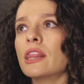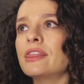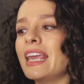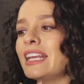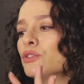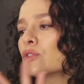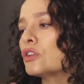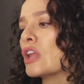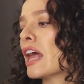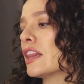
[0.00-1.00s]
They do
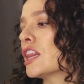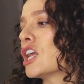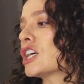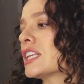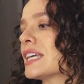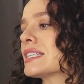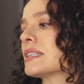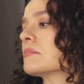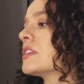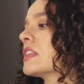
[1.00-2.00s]
not look like
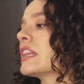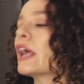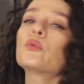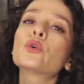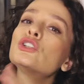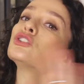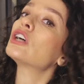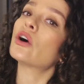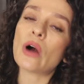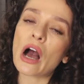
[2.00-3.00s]
something that would
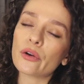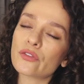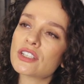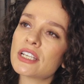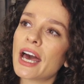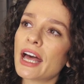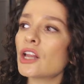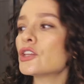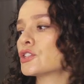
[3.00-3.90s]
go out of style.